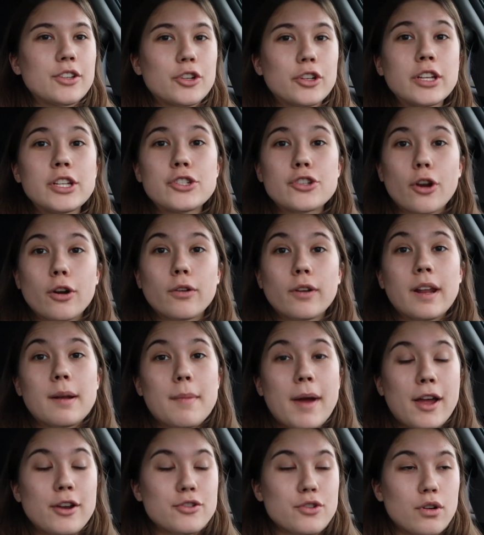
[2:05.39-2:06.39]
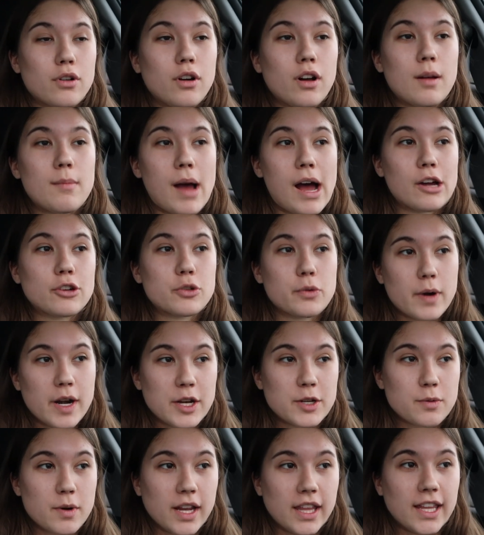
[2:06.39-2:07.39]
literally journaled in my journal about
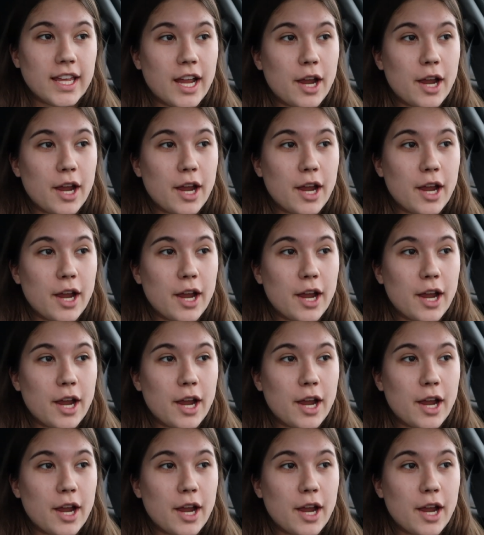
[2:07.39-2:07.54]
2020.